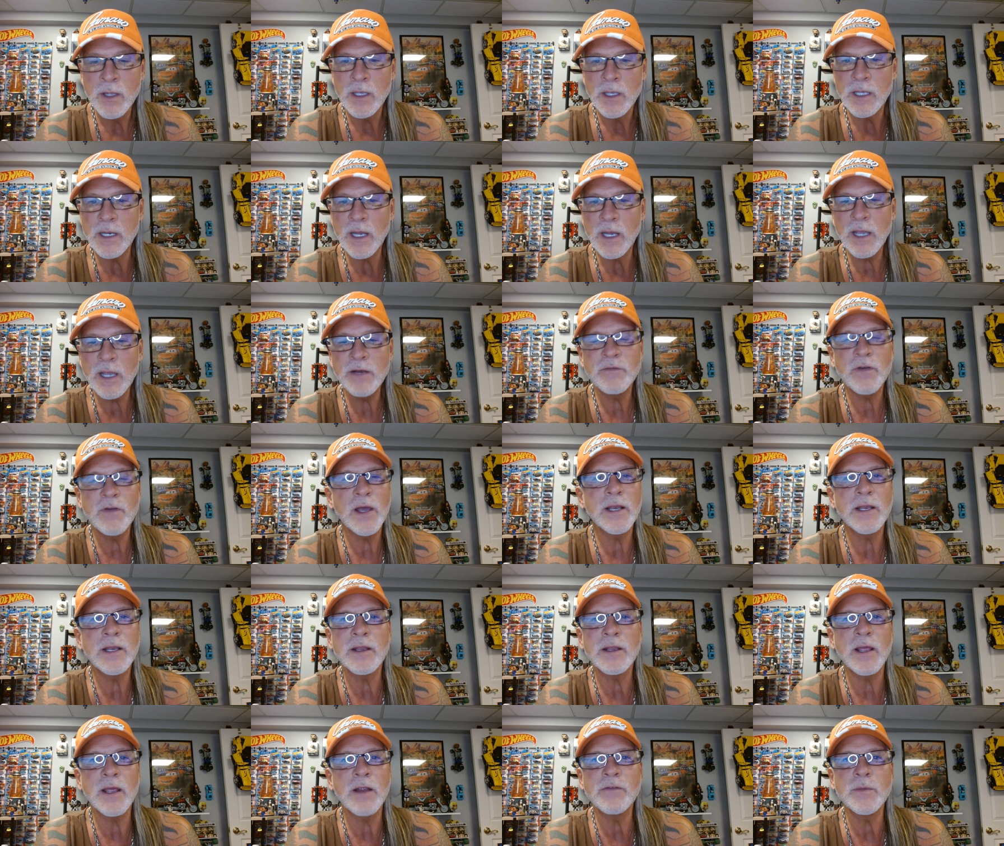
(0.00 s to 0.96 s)
And I
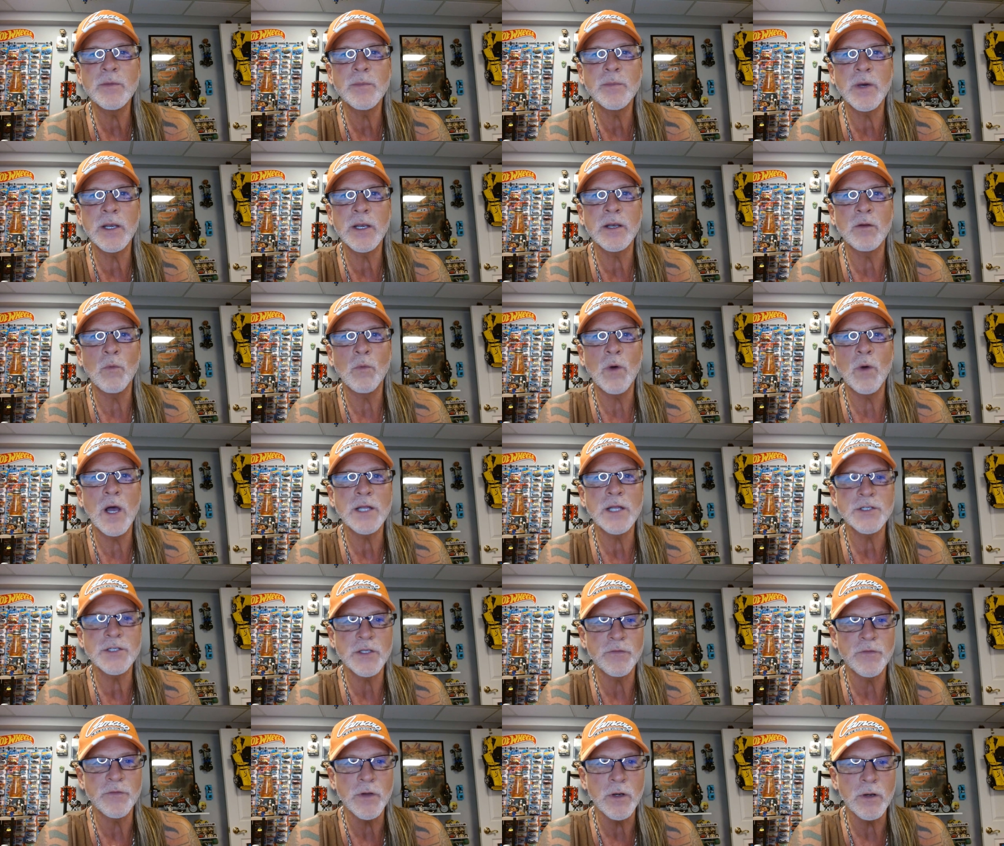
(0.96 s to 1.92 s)
invite everybody to
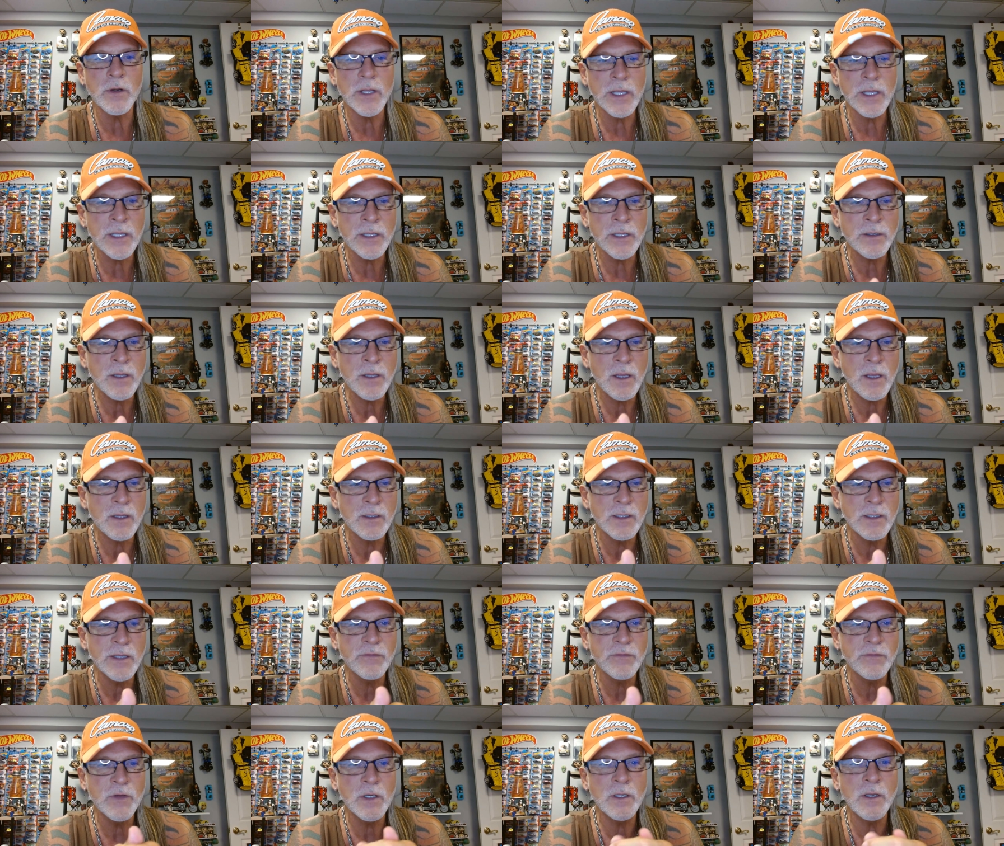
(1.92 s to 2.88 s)
watch if you're in
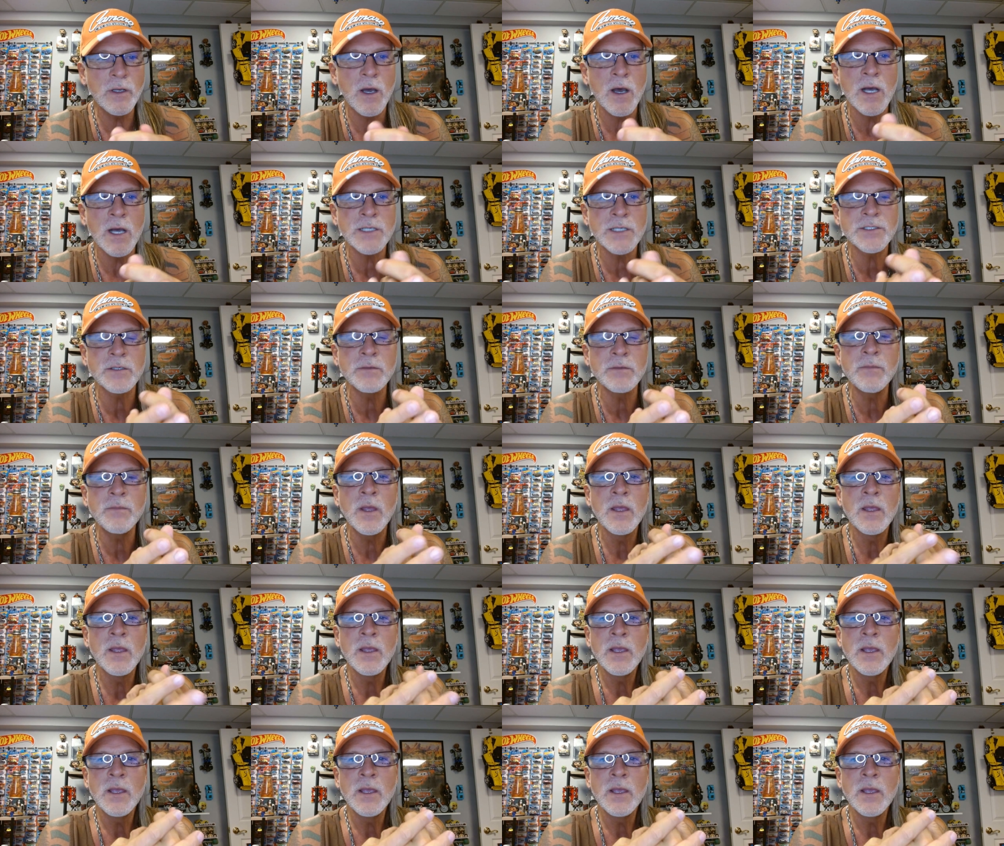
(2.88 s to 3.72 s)
Live Good Awesome.